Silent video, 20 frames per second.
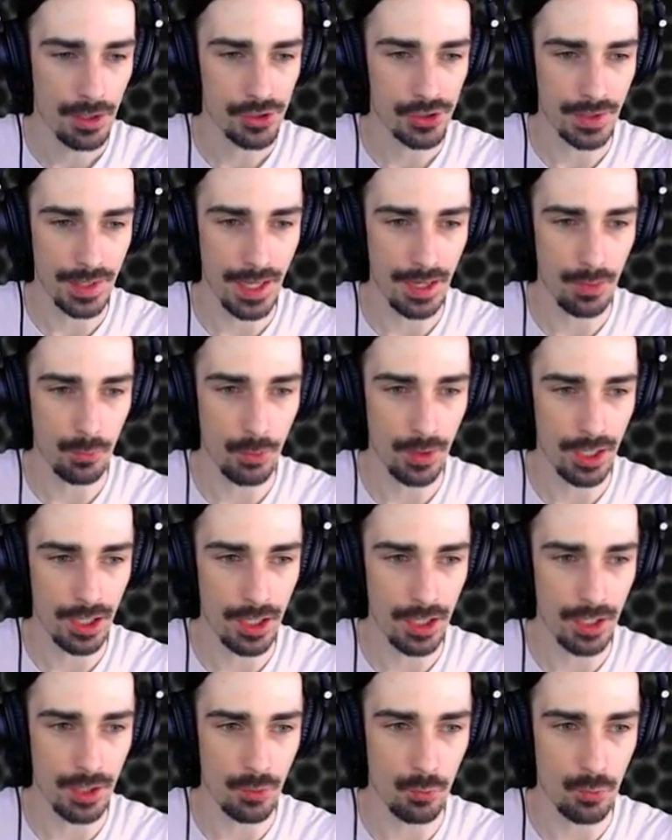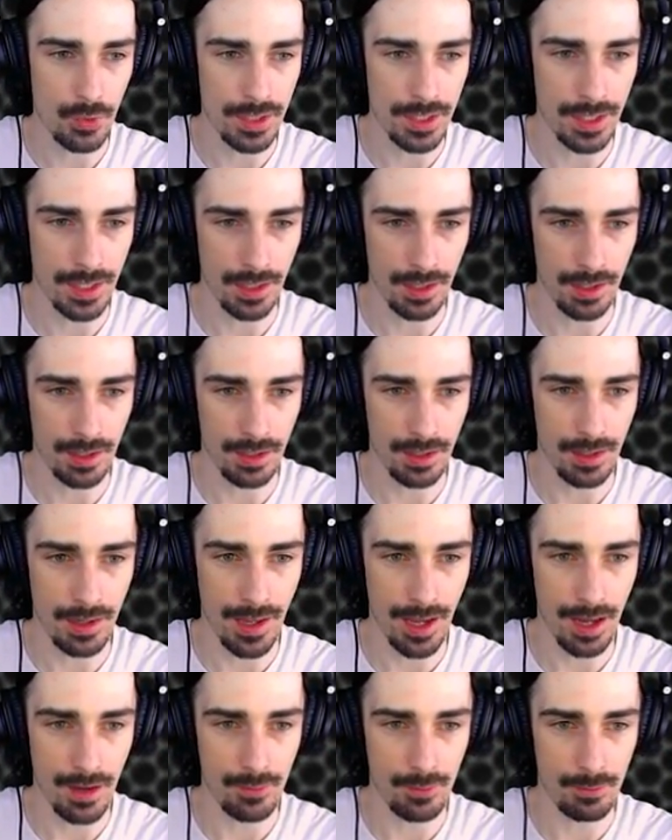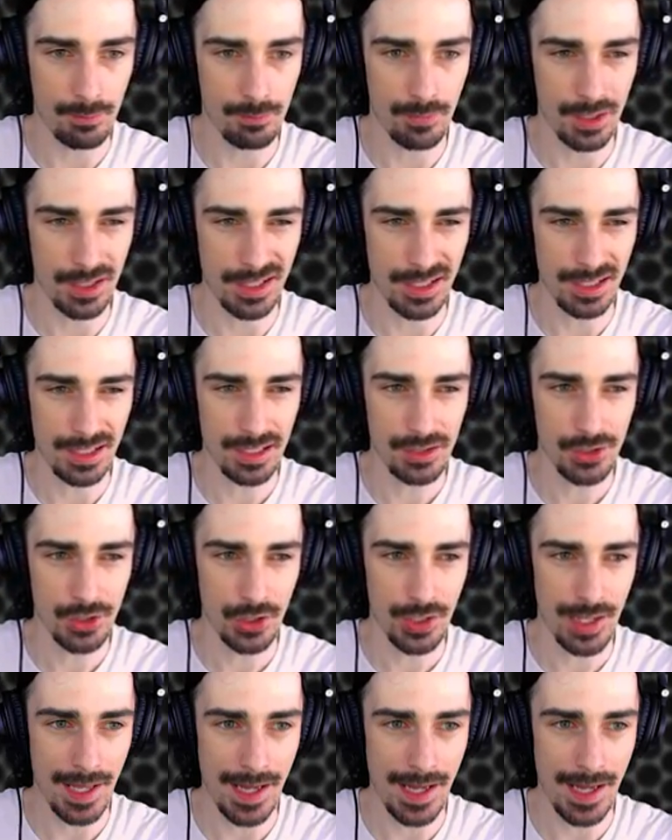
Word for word: So that way we can have an easier to